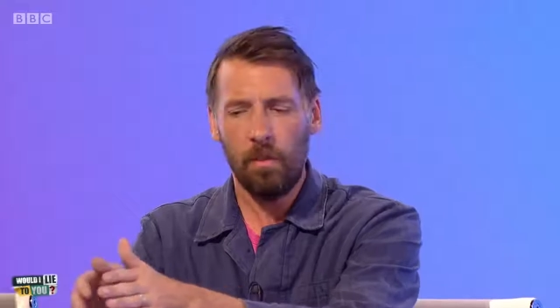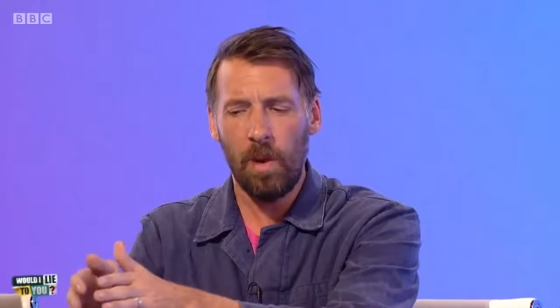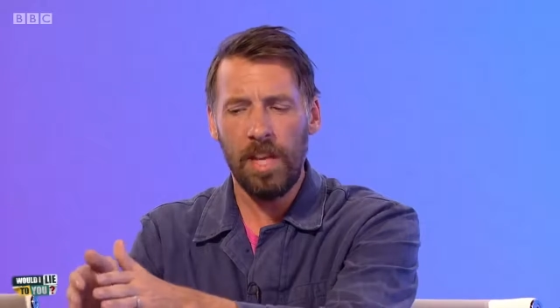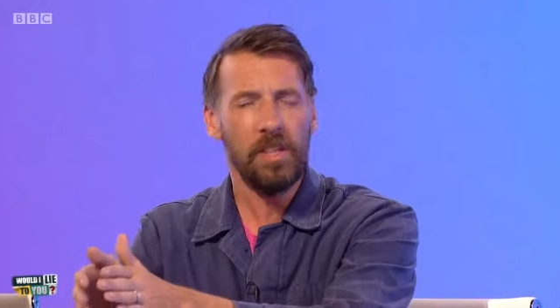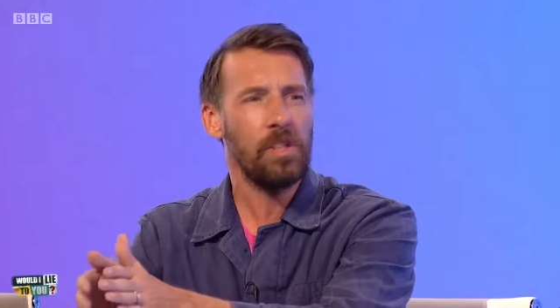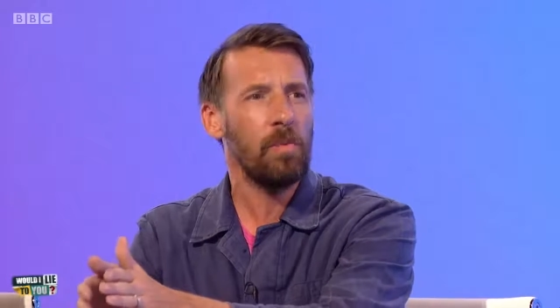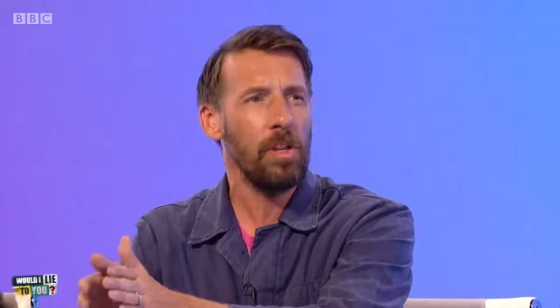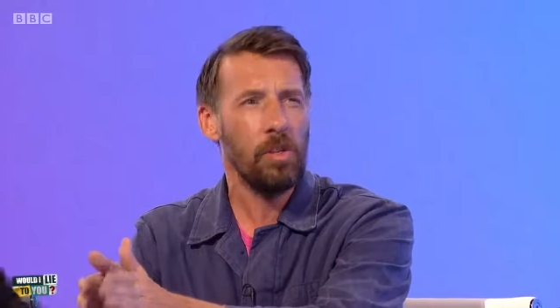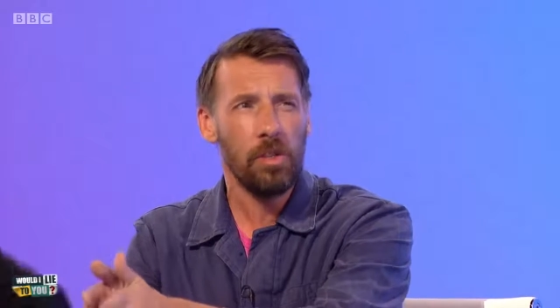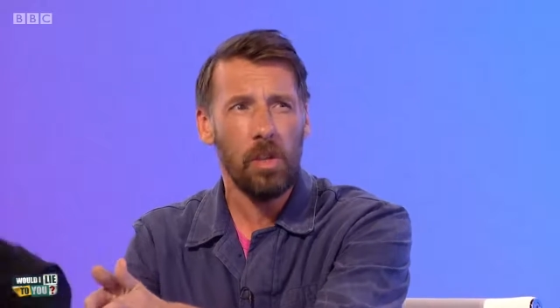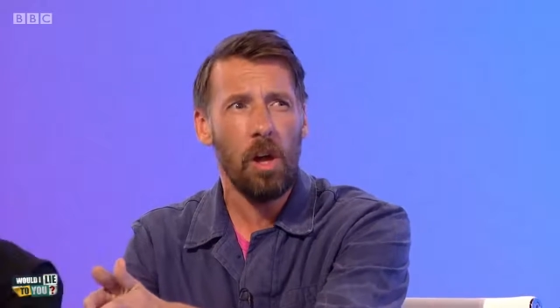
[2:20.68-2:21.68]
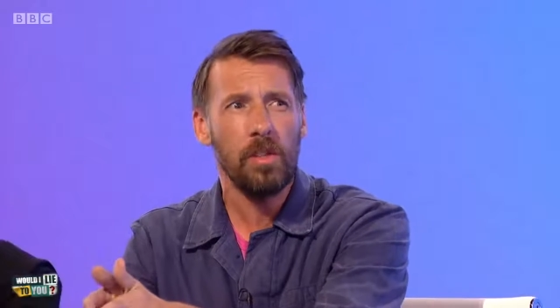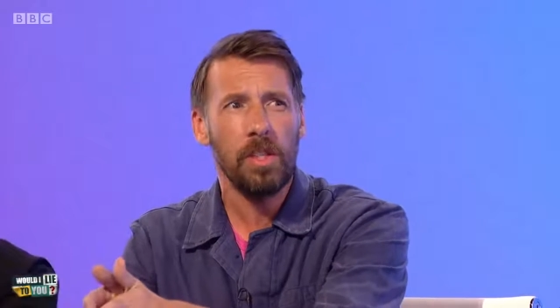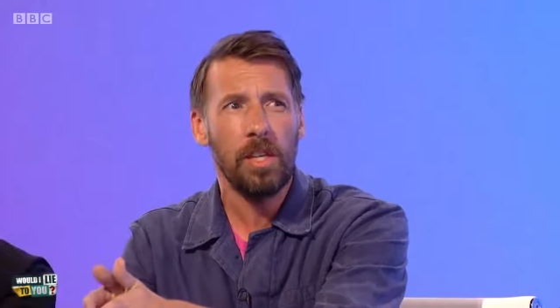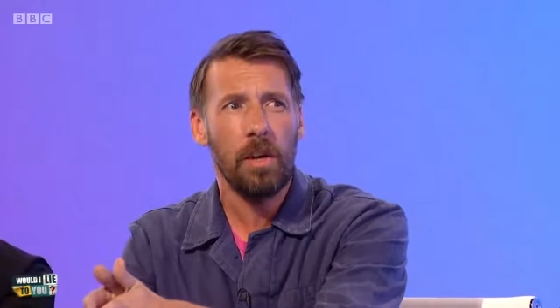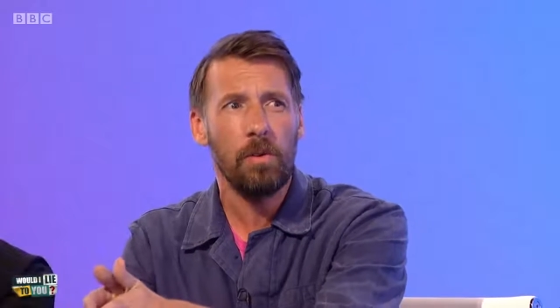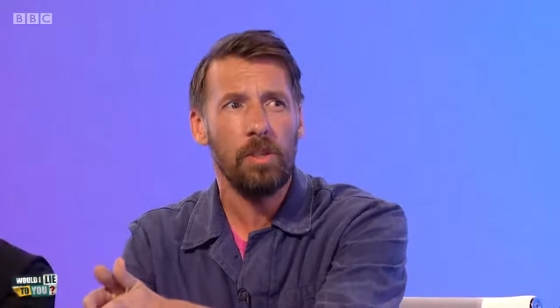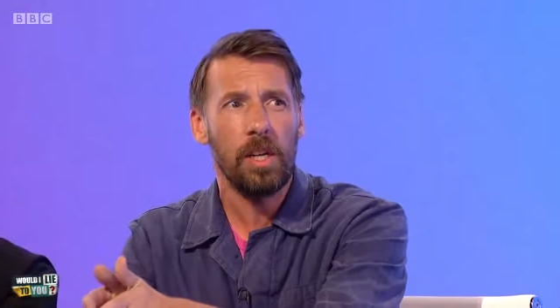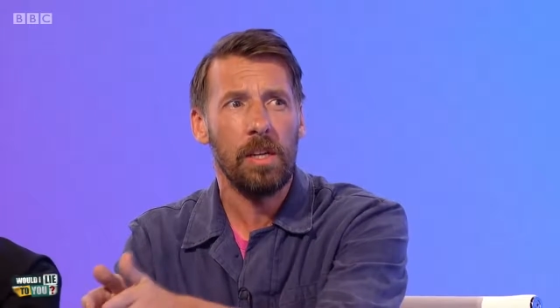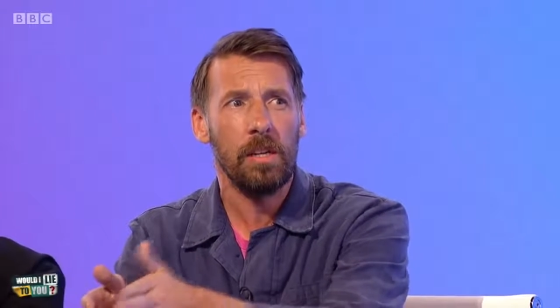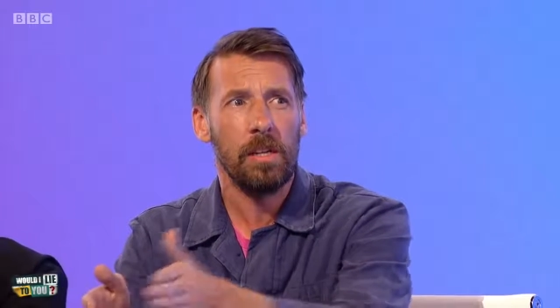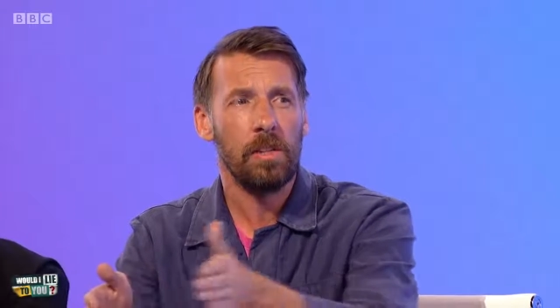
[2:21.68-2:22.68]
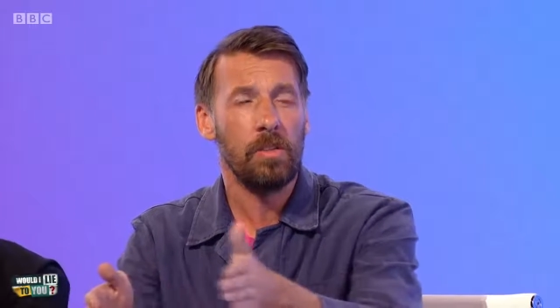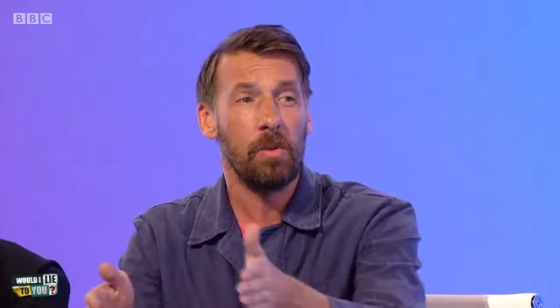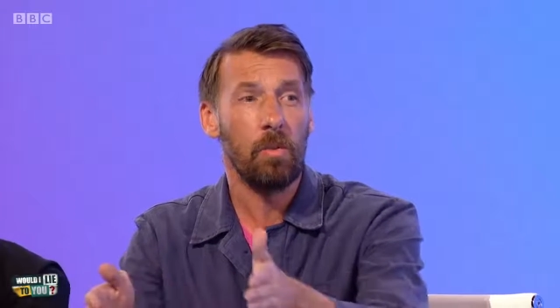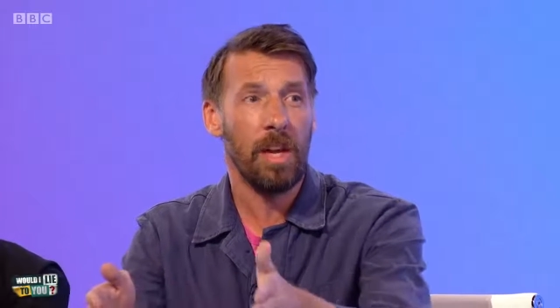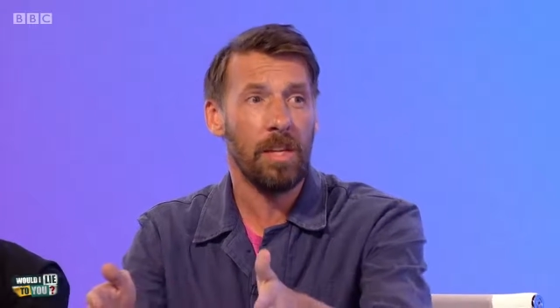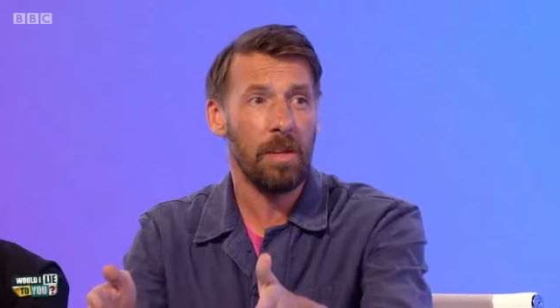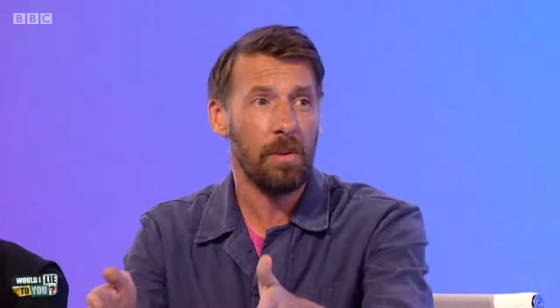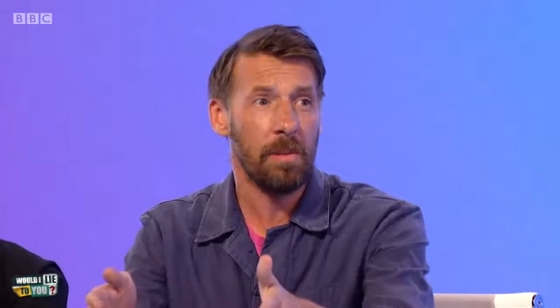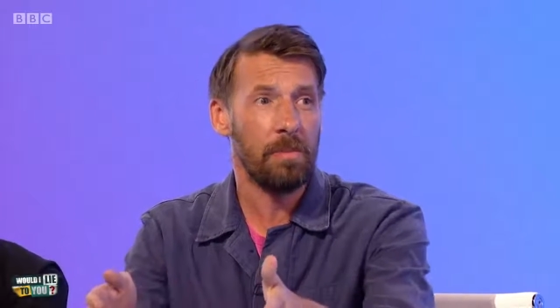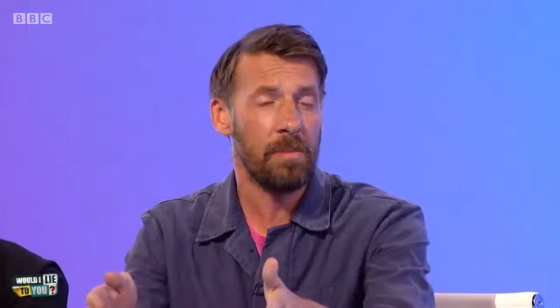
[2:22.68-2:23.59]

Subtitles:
when you started coaching to when you were